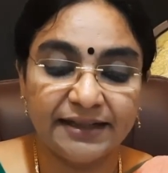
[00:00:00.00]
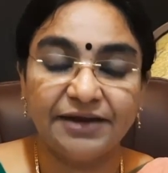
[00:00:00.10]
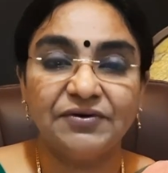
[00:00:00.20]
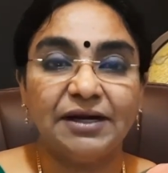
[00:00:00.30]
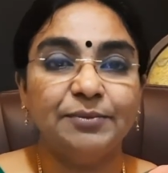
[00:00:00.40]
they
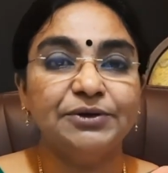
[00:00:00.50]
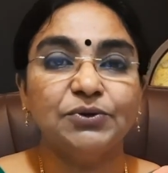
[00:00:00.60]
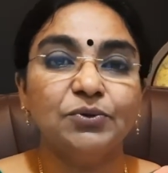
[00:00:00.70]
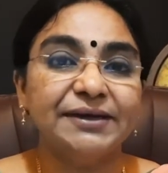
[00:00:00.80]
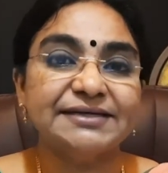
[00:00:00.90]
were able to
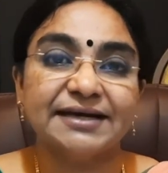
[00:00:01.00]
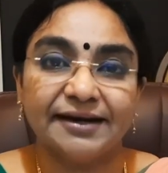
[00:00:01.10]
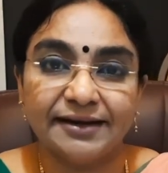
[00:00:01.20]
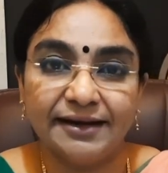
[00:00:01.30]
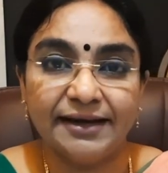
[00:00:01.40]
do it
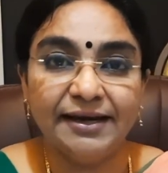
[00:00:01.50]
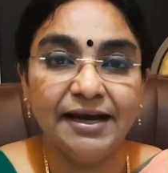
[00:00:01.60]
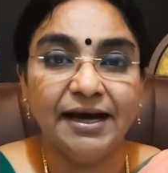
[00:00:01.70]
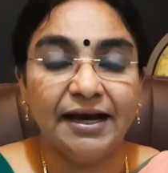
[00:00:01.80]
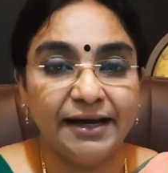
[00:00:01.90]
correctly
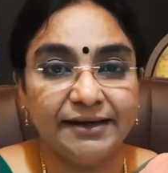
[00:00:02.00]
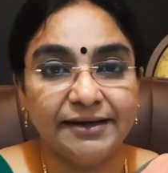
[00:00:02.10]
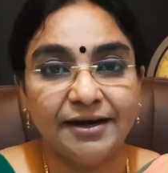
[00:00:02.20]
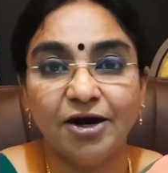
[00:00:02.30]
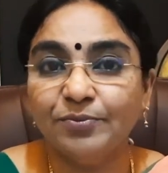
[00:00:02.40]
and
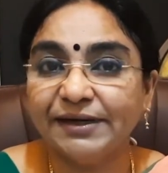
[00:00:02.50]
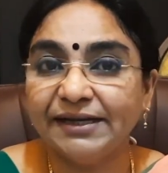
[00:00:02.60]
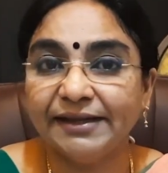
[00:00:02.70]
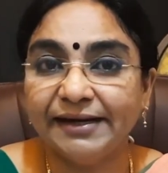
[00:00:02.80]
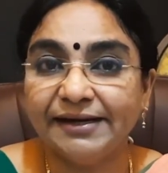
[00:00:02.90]
how many
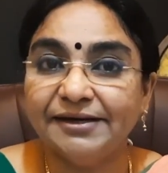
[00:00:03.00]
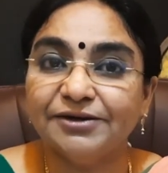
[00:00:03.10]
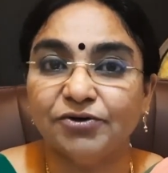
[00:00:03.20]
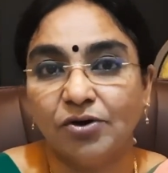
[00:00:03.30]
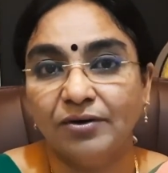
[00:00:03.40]
they did
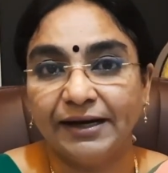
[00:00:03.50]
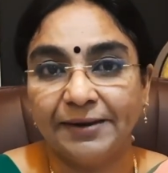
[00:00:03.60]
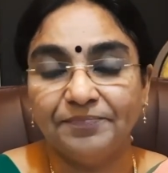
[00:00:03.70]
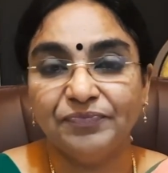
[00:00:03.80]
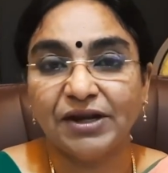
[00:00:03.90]
it
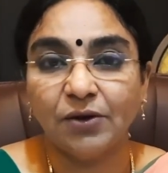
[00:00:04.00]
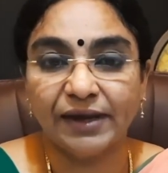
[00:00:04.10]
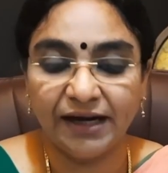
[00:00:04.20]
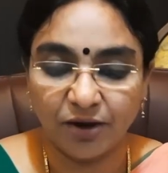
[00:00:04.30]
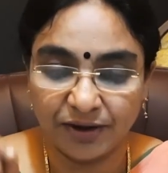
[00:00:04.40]
wrongly.
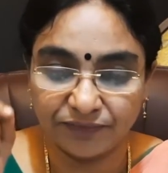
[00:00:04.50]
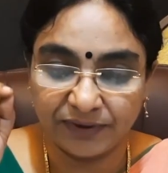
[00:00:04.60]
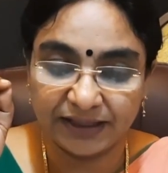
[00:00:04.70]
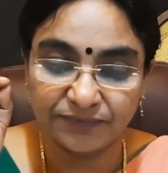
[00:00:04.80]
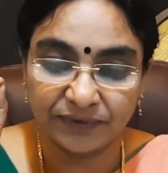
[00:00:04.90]
Okay, now
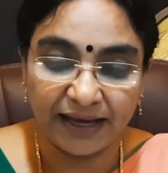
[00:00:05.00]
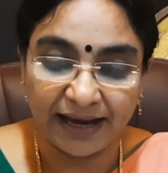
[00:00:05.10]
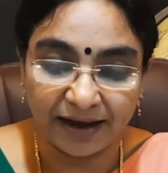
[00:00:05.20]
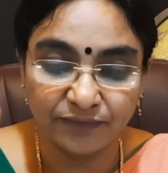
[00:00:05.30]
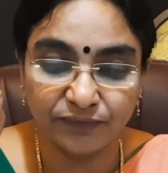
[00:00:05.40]
if they
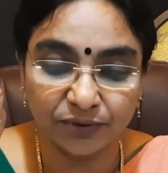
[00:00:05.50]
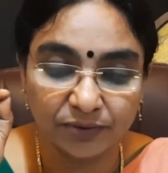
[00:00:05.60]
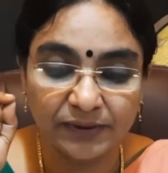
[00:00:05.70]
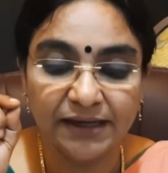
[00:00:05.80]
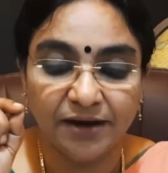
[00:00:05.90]
have
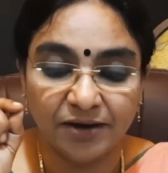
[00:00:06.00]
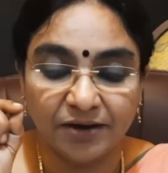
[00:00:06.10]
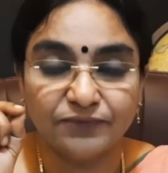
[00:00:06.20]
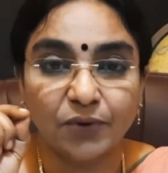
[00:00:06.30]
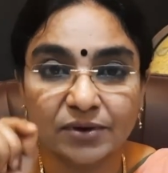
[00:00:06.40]
to
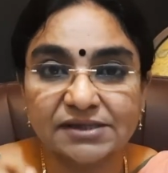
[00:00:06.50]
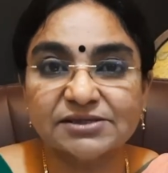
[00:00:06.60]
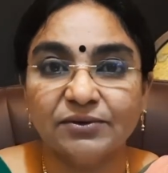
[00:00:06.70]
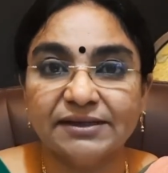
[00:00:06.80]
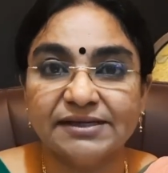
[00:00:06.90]
focus
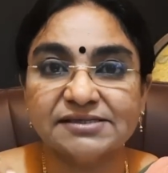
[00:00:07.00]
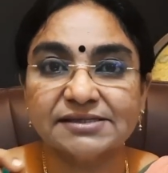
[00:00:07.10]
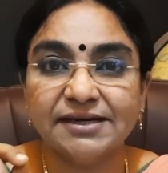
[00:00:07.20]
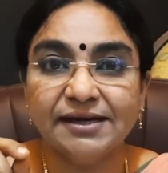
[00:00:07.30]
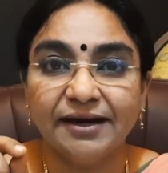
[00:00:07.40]
on
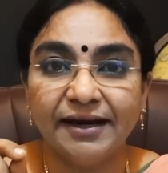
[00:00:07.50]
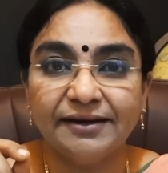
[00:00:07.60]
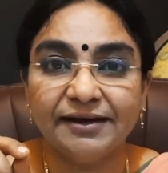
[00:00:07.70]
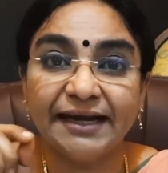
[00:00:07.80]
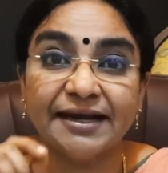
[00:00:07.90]
this,
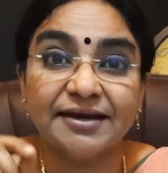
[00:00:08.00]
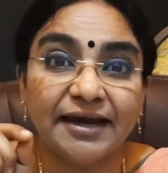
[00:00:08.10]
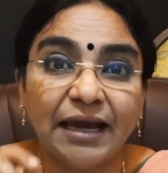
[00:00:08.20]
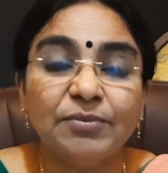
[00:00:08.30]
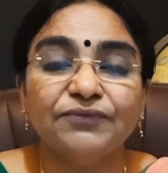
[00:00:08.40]
and like a
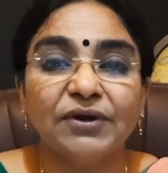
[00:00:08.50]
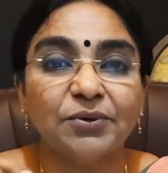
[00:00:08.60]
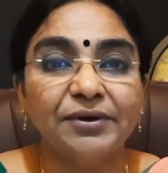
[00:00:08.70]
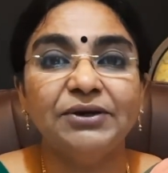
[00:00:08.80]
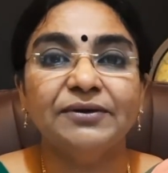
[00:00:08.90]
game, if you are
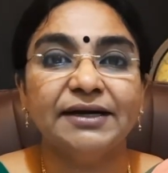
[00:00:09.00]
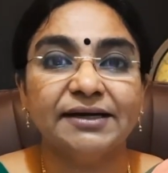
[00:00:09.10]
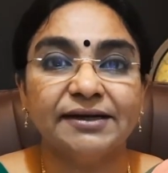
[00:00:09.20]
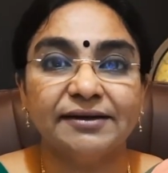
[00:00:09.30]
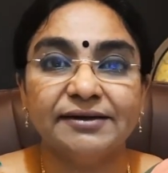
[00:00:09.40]
going to
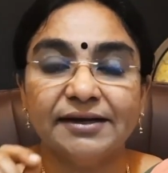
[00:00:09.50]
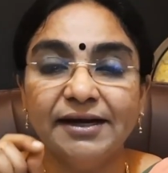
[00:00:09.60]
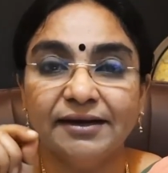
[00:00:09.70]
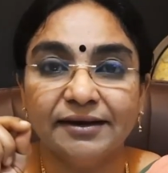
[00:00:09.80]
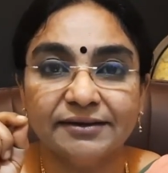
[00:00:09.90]
conduct it,
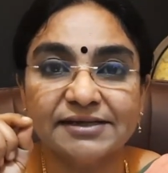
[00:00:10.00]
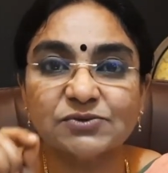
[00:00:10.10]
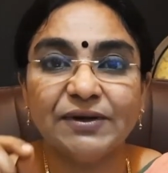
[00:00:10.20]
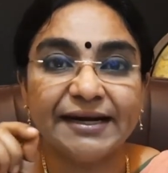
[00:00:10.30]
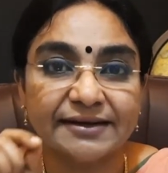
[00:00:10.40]
this
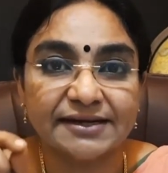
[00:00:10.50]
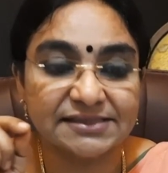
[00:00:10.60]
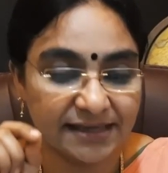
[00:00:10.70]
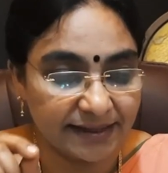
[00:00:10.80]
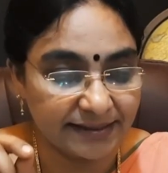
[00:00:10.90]
will increase
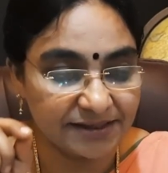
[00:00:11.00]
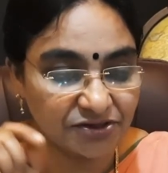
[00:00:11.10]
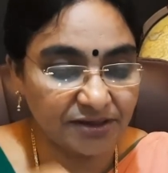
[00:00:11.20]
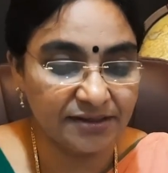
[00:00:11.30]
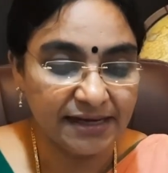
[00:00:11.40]
the
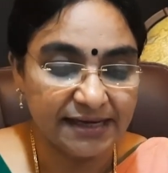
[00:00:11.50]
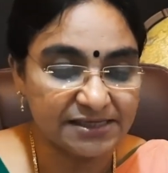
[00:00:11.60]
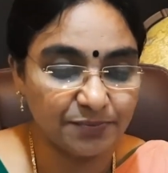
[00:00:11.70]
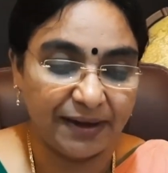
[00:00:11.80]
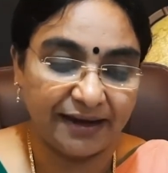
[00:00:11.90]
attention
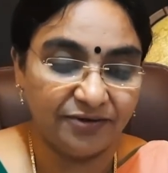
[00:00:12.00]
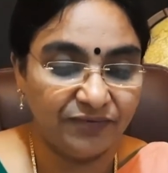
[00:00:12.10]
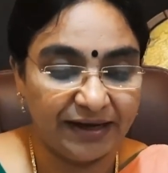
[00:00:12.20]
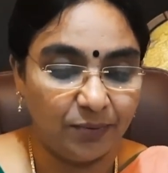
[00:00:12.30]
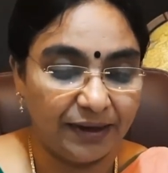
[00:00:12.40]
span
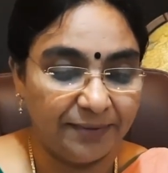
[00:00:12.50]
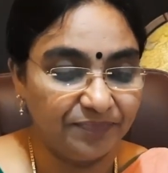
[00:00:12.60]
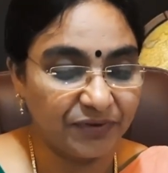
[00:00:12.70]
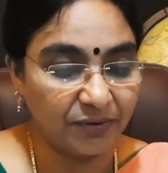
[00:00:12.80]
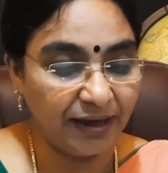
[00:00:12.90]
very well.
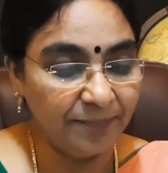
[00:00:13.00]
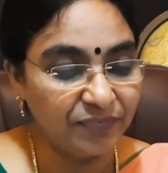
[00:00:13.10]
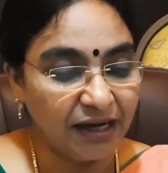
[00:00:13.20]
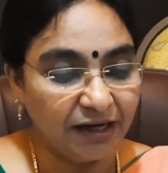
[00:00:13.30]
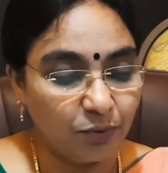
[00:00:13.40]
Okay.
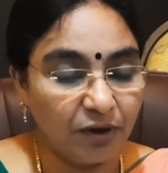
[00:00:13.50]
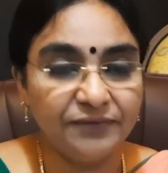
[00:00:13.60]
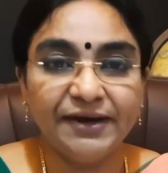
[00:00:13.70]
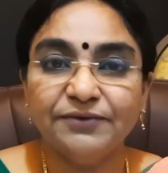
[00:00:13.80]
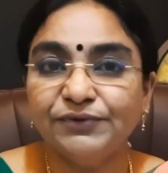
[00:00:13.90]
Now what
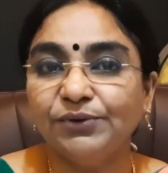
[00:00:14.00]
we have to